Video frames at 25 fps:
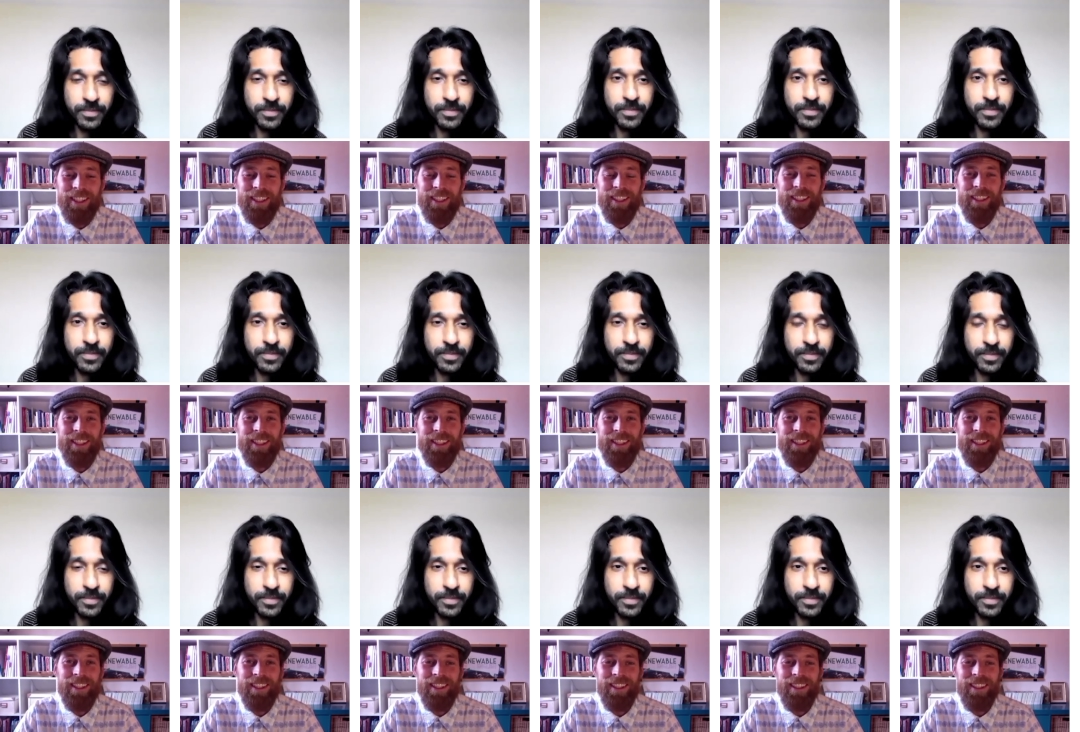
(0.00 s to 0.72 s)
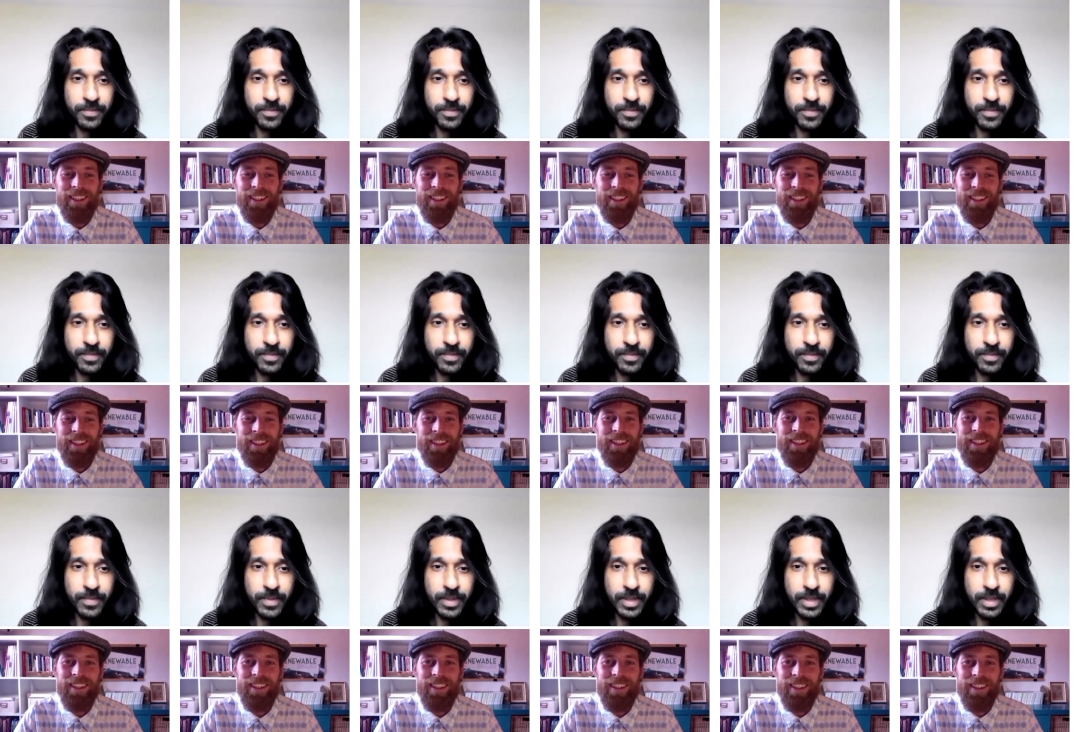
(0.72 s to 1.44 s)

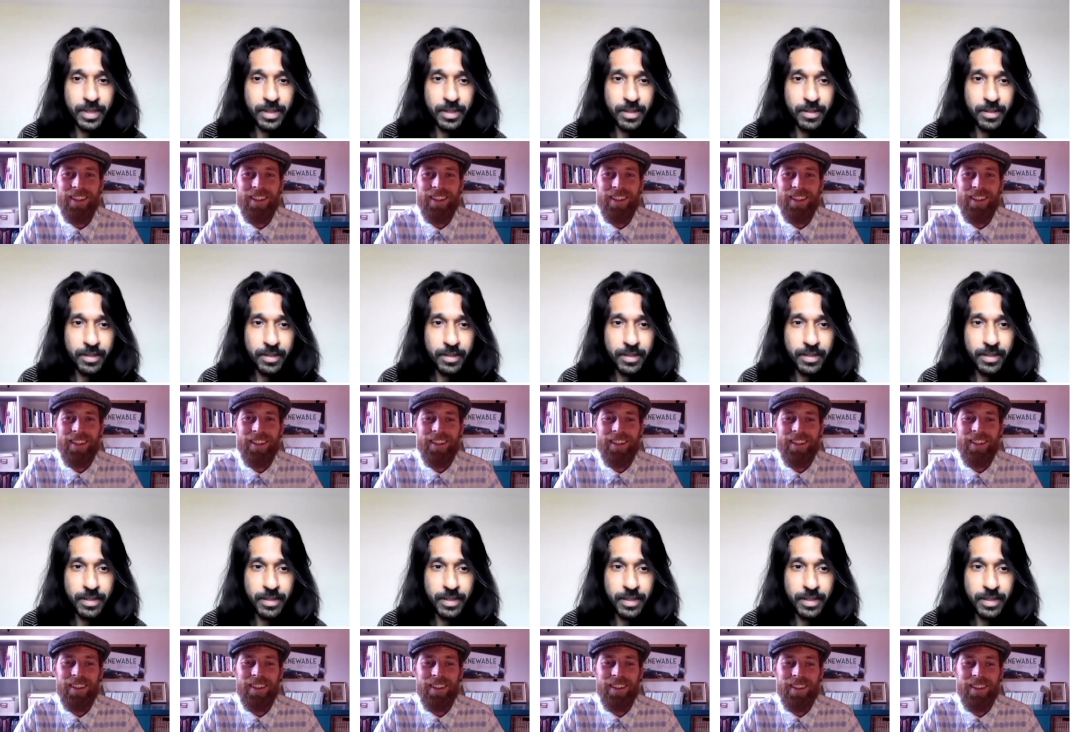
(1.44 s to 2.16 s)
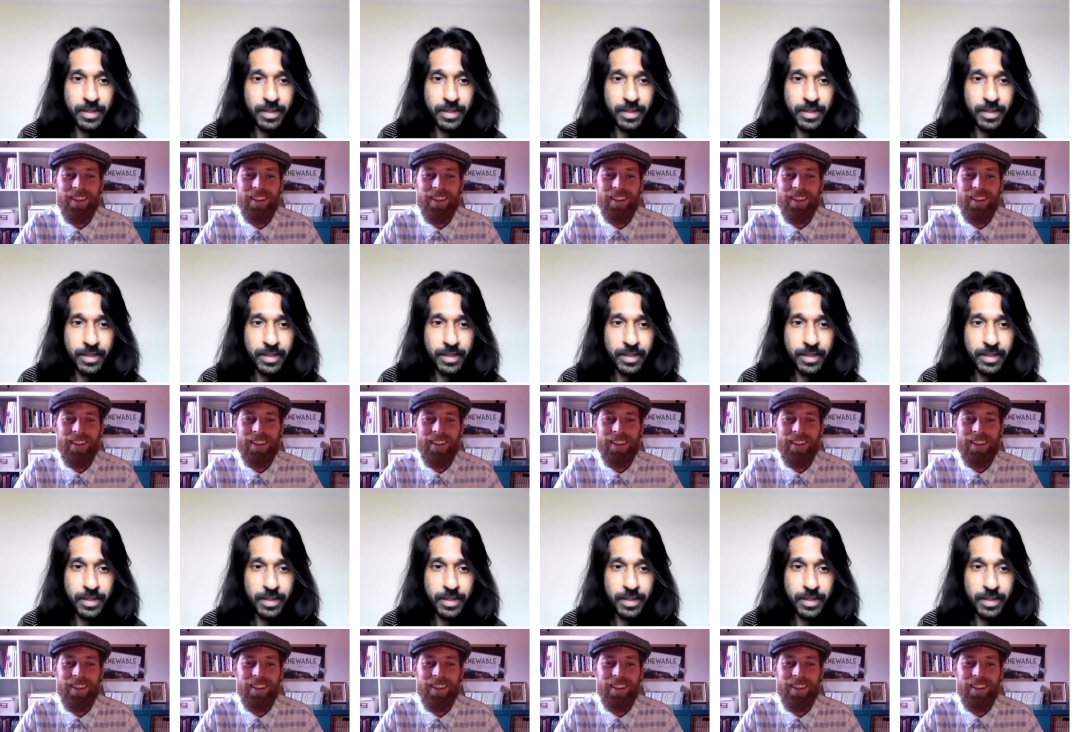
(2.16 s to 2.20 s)
(no one is talking)